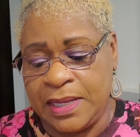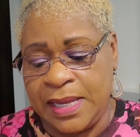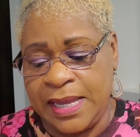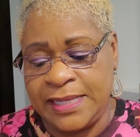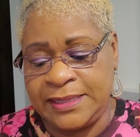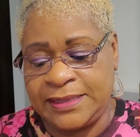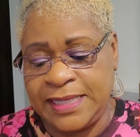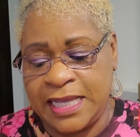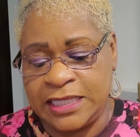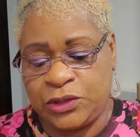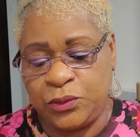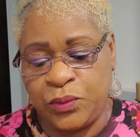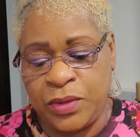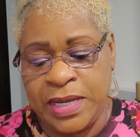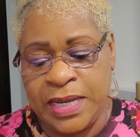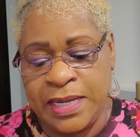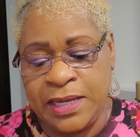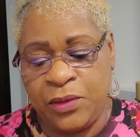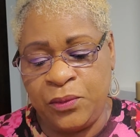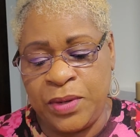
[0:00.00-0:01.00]
It says
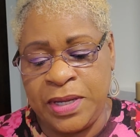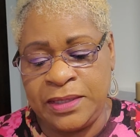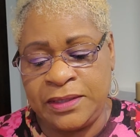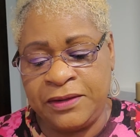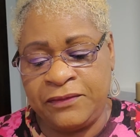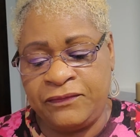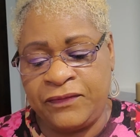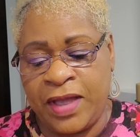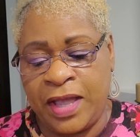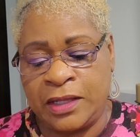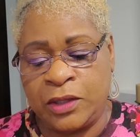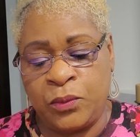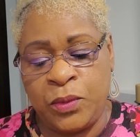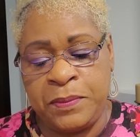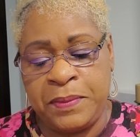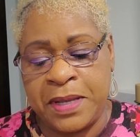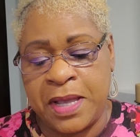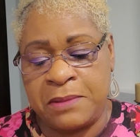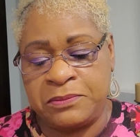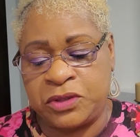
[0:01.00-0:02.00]
we
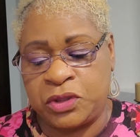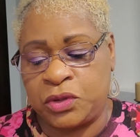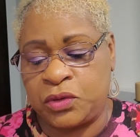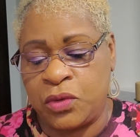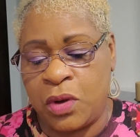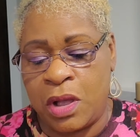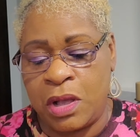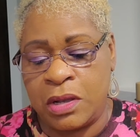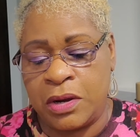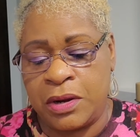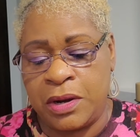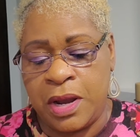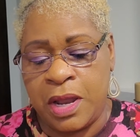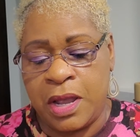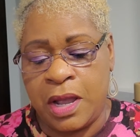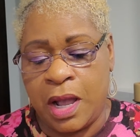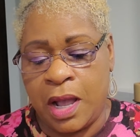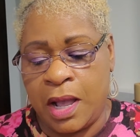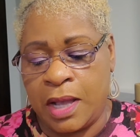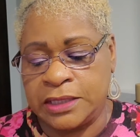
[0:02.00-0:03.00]
become stronger
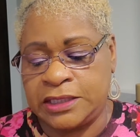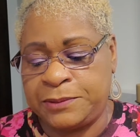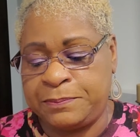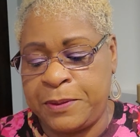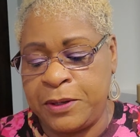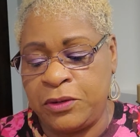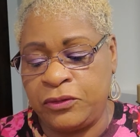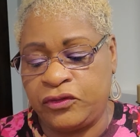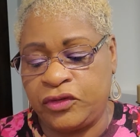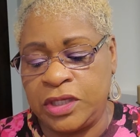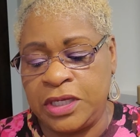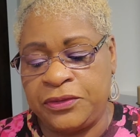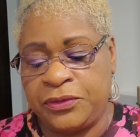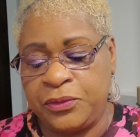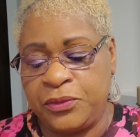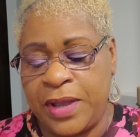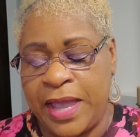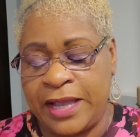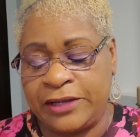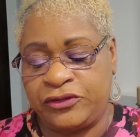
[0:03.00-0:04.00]
spiritually
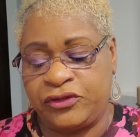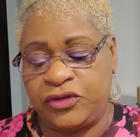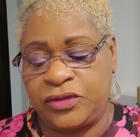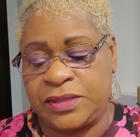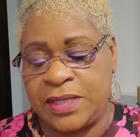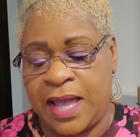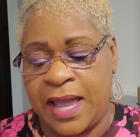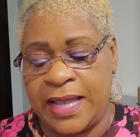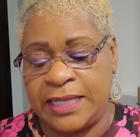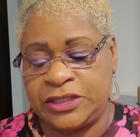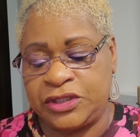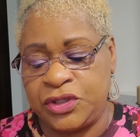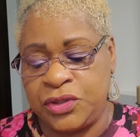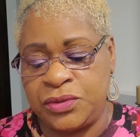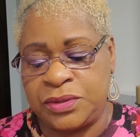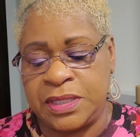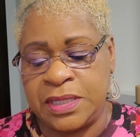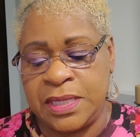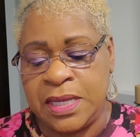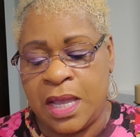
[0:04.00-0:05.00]
through exercise,
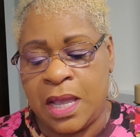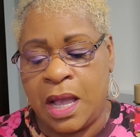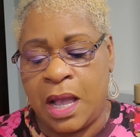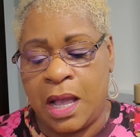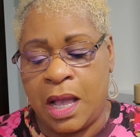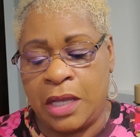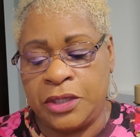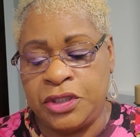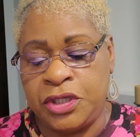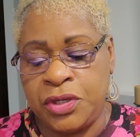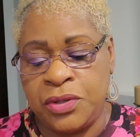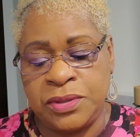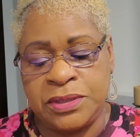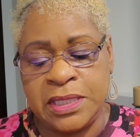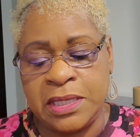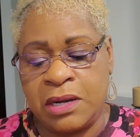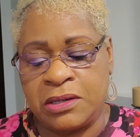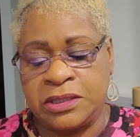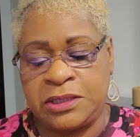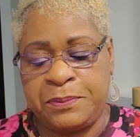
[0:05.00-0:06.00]
using
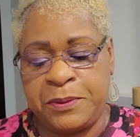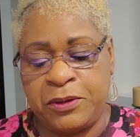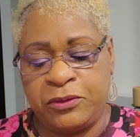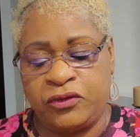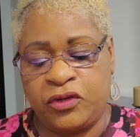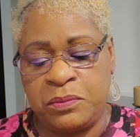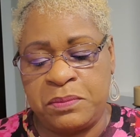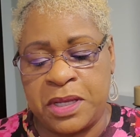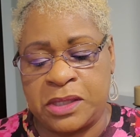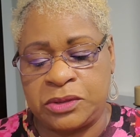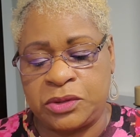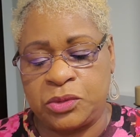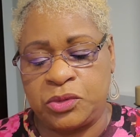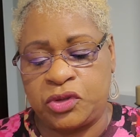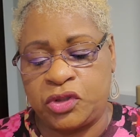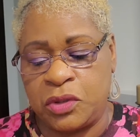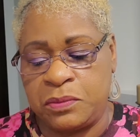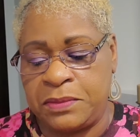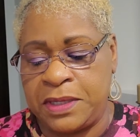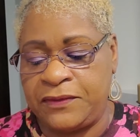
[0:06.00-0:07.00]
our spiritual
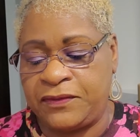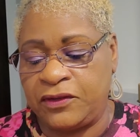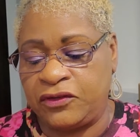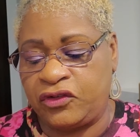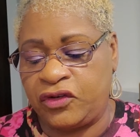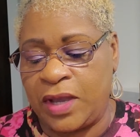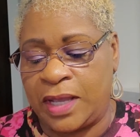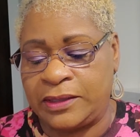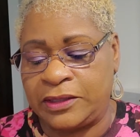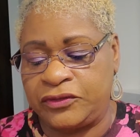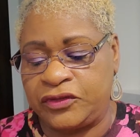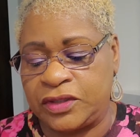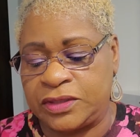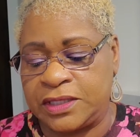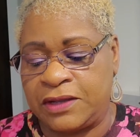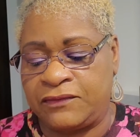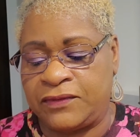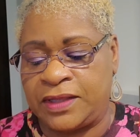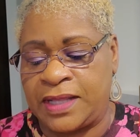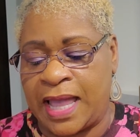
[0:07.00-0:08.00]
muscles to meet the challenges
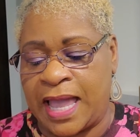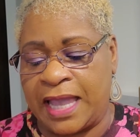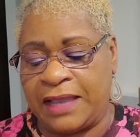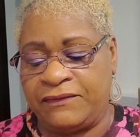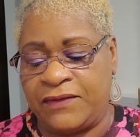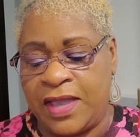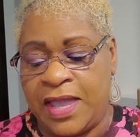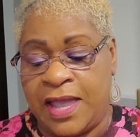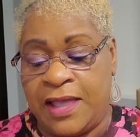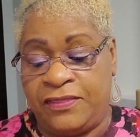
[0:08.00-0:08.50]
of life.